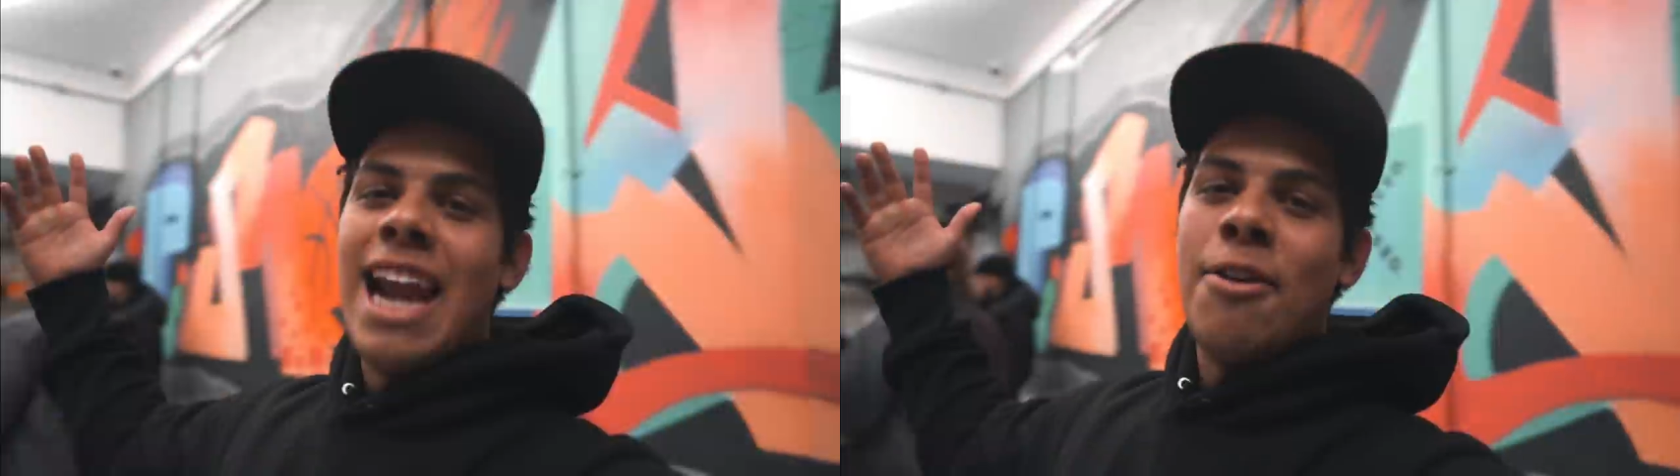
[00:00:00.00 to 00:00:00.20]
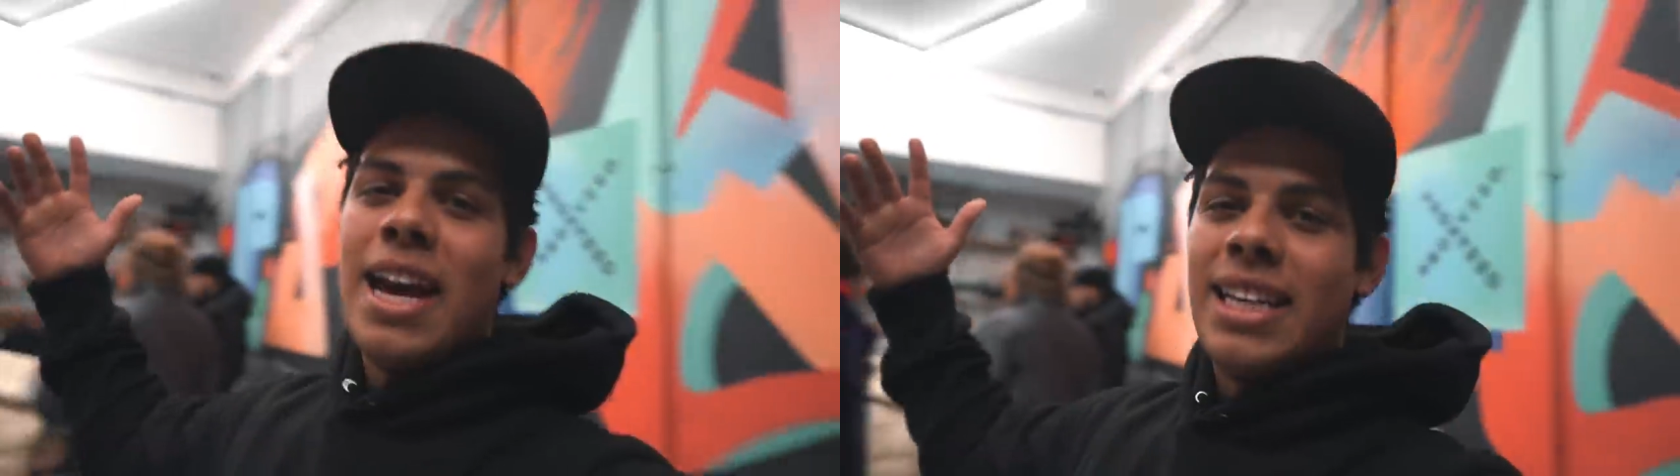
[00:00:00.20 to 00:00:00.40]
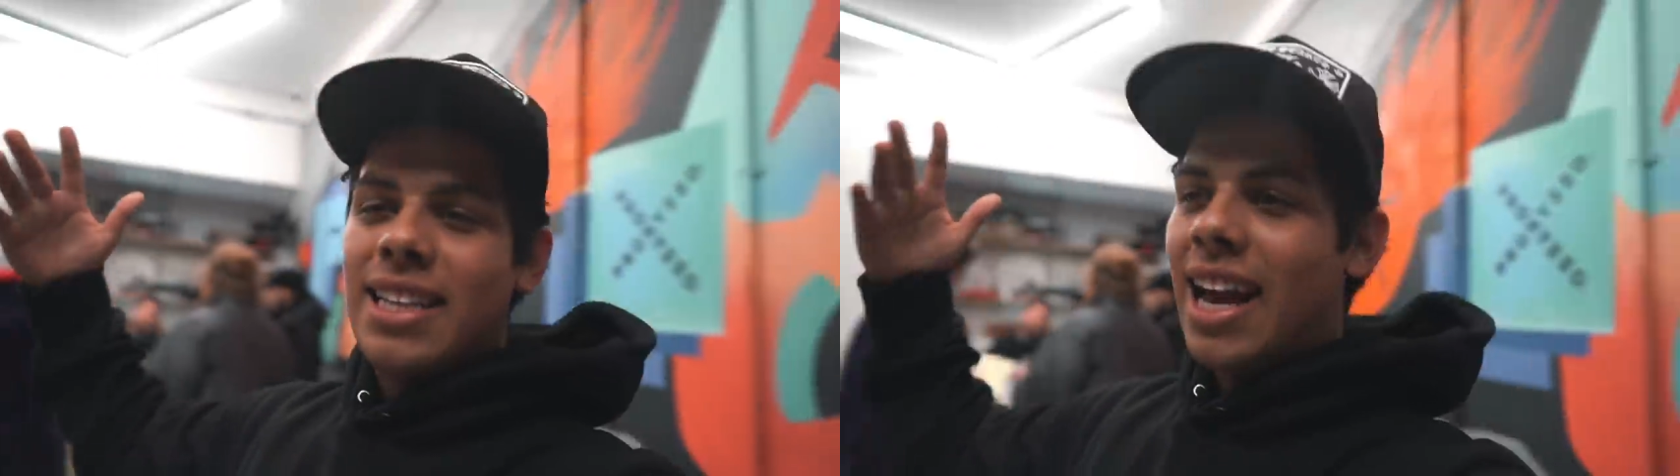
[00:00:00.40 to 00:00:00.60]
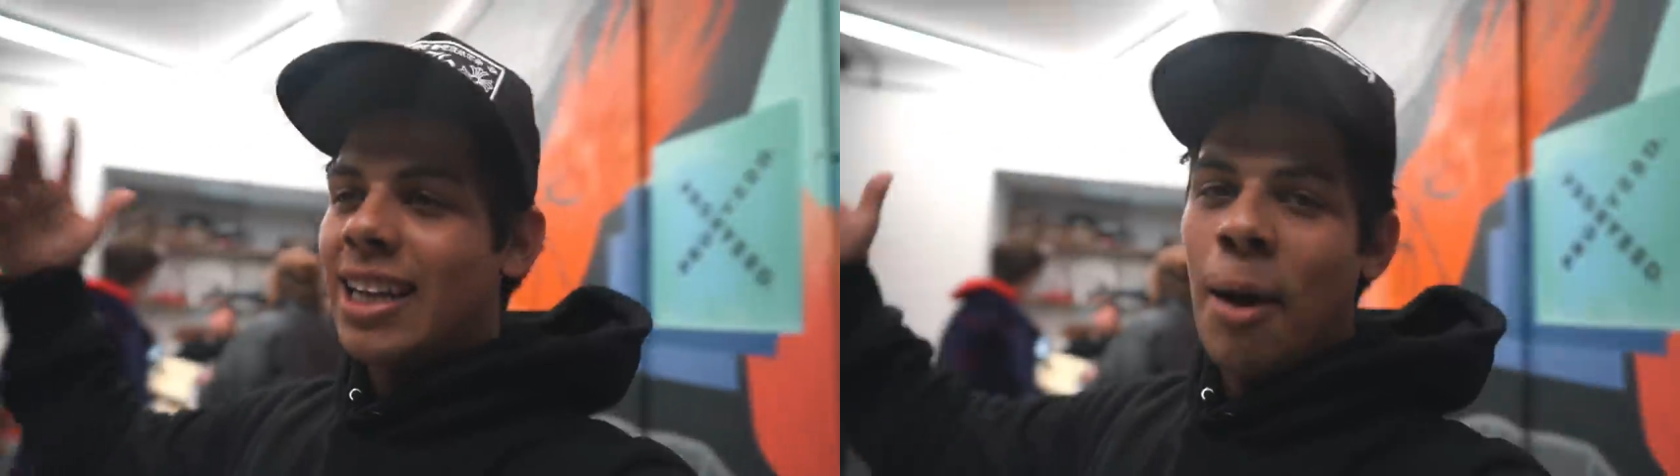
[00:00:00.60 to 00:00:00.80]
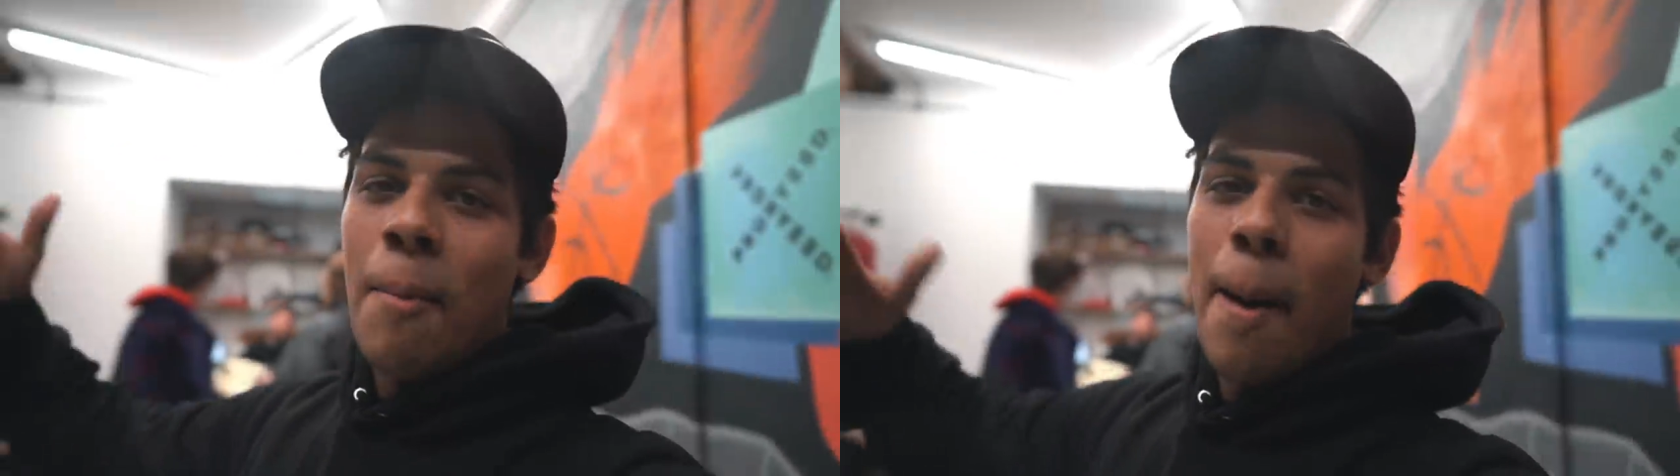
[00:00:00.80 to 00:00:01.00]
Anyways,
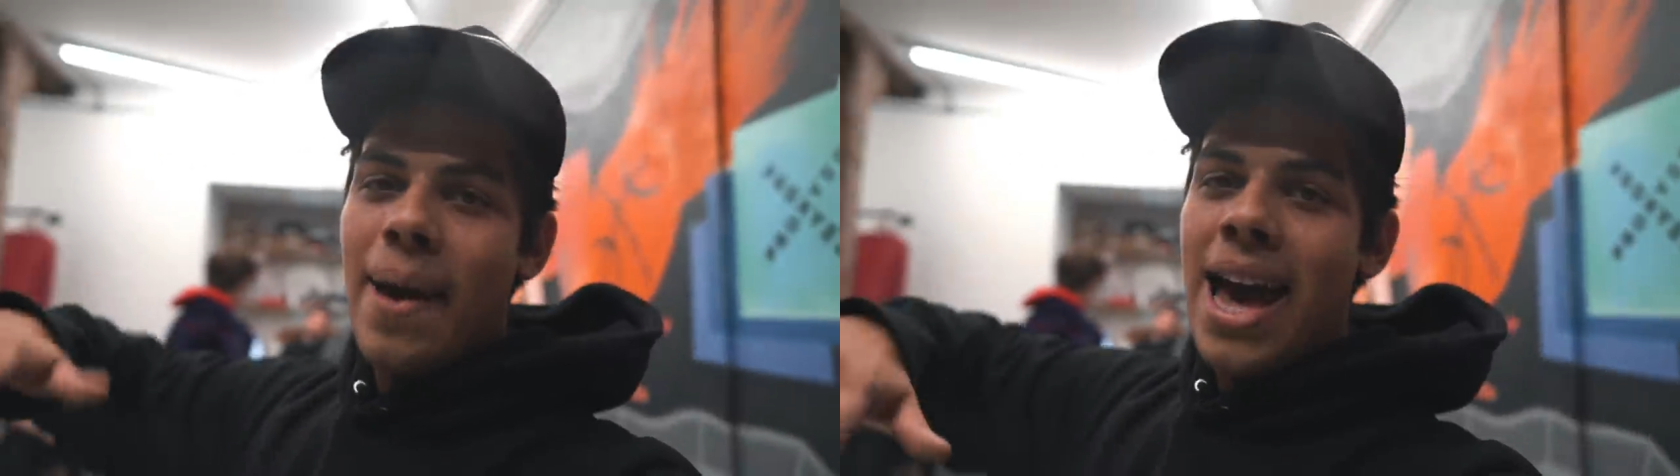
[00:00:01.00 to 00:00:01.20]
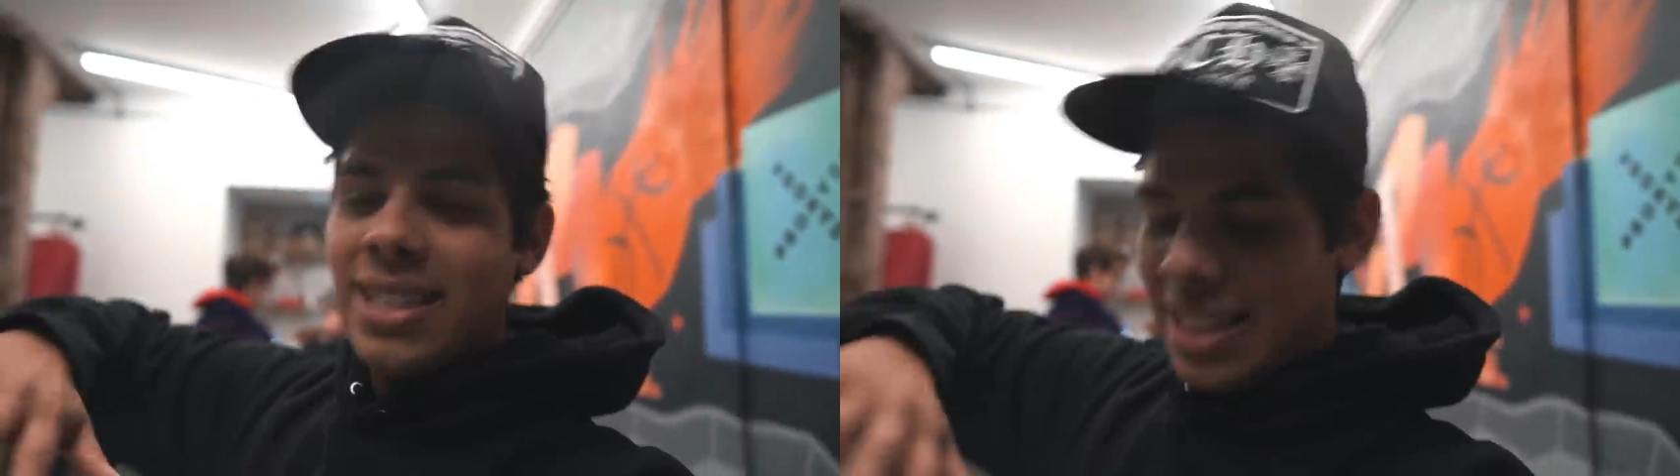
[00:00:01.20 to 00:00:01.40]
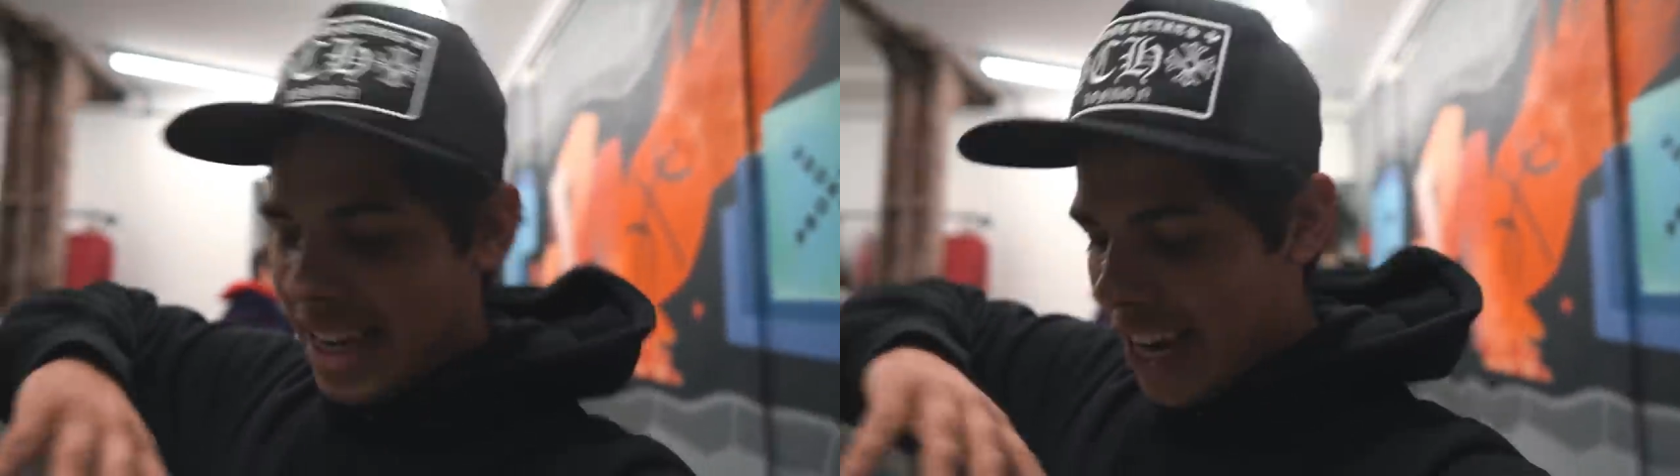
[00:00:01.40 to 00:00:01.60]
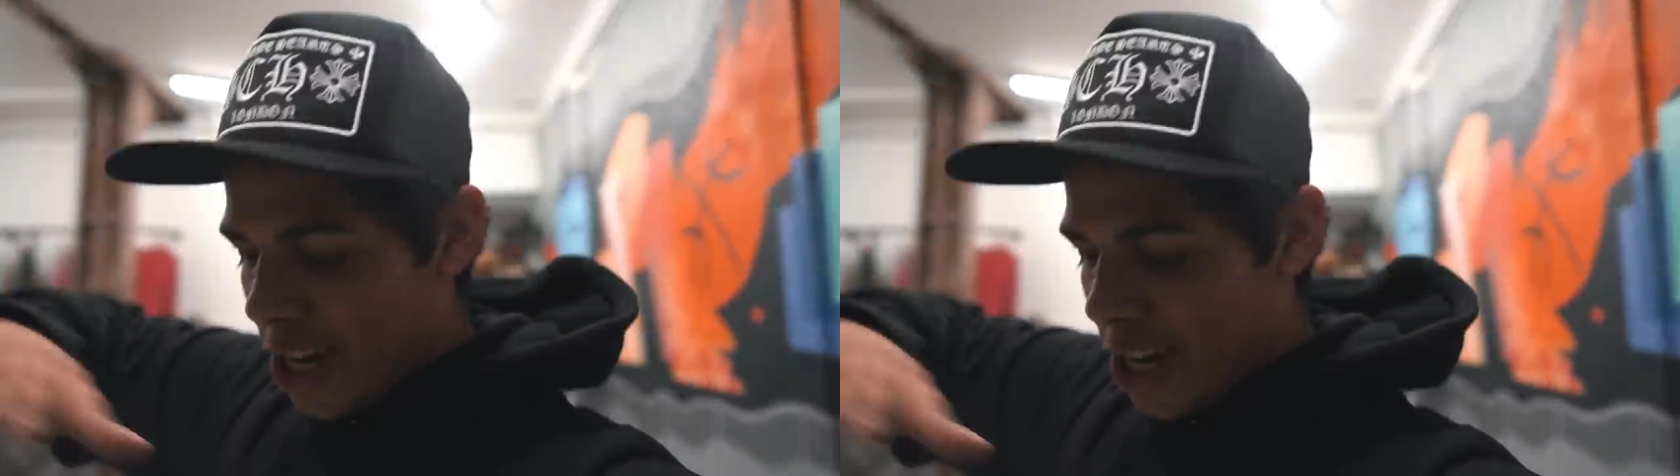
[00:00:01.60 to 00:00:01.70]
done my best.